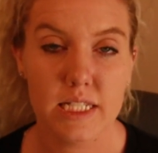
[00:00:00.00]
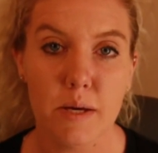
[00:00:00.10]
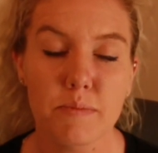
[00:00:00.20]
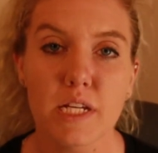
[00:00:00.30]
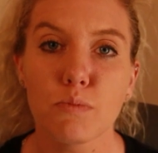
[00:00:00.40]

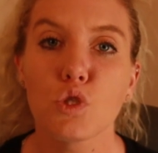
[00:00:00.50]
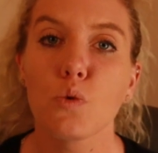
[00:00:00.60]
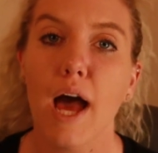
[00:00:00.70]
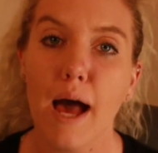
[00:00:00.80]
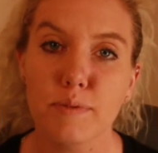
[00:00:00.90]
Sometimes
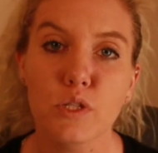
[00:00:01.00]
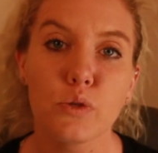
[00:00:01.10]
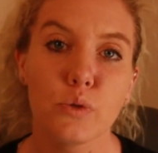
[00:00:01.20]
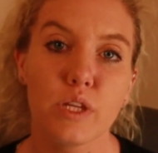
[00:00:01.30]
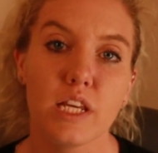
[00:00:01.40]
you
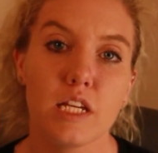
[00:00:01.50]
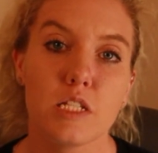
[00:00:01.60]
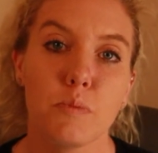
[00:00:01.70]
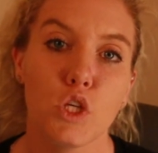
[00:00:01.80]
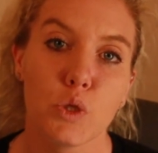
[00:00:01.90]
absolutely
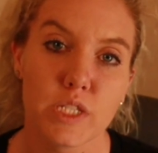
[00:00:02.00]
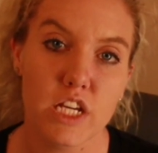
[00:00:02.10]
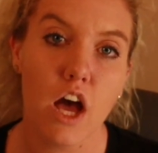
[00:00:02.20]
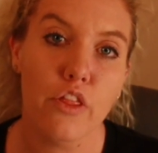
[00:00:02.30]
need to be using